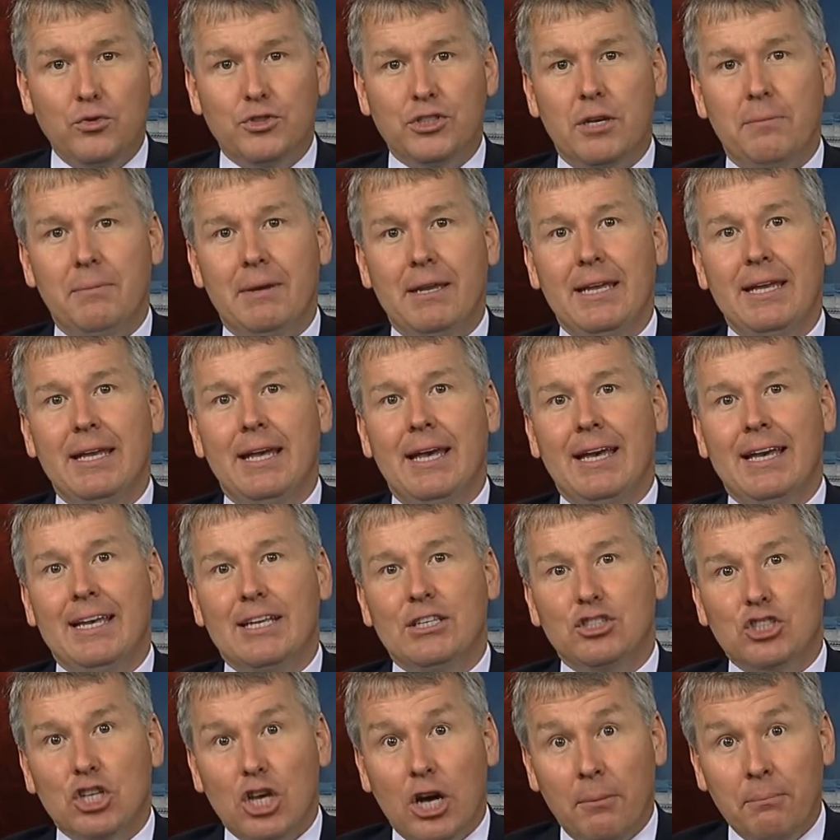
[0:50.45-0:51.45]
Committee.
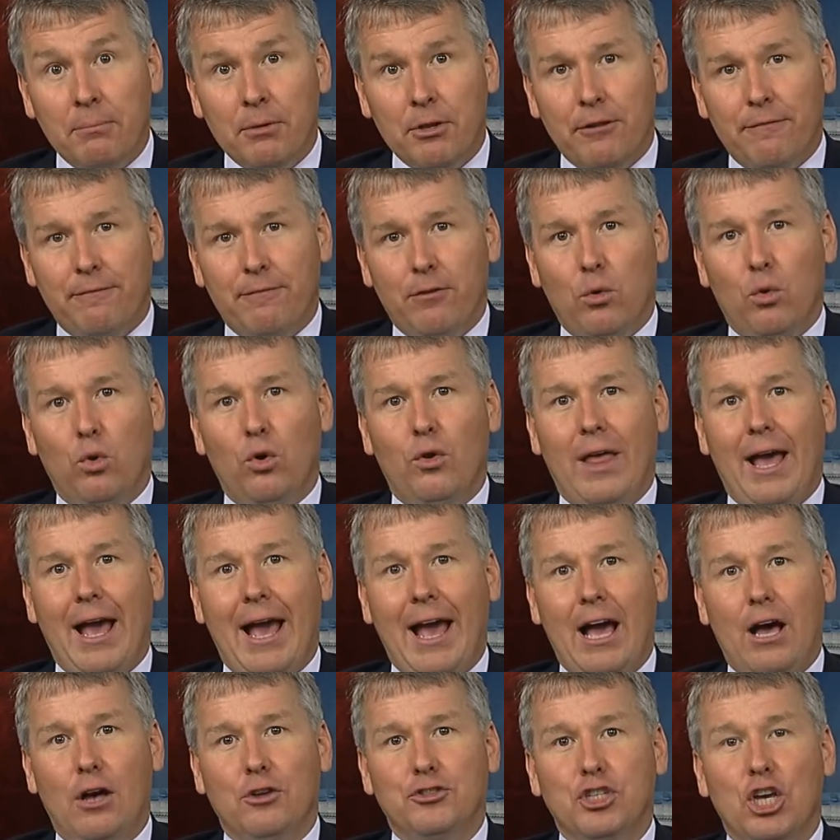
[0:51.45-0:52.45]
It's come to the floor of the
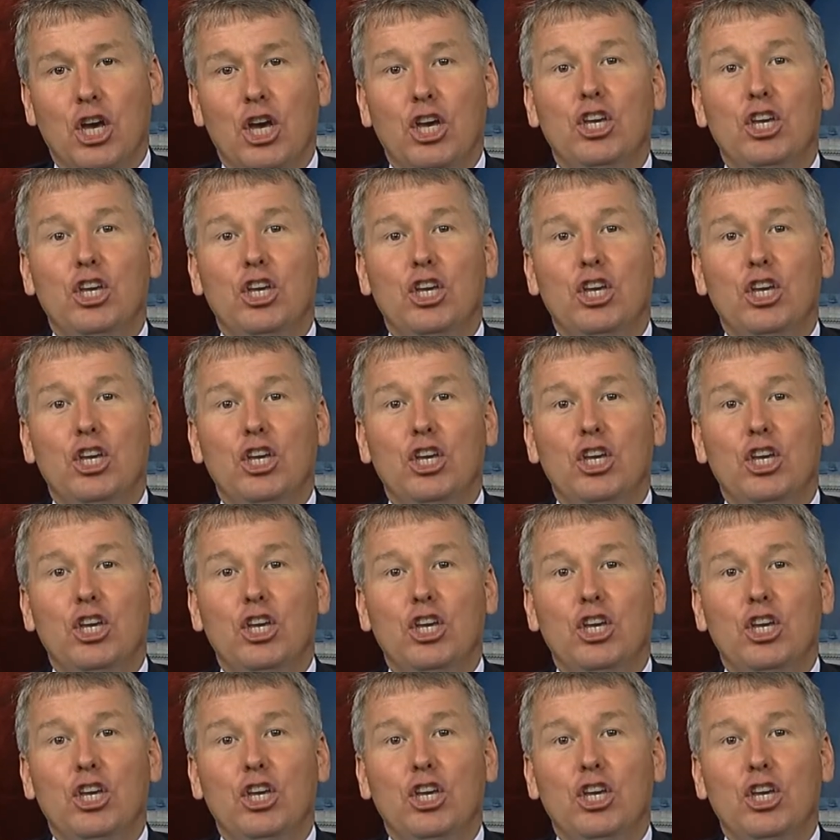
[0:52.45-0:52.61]
House.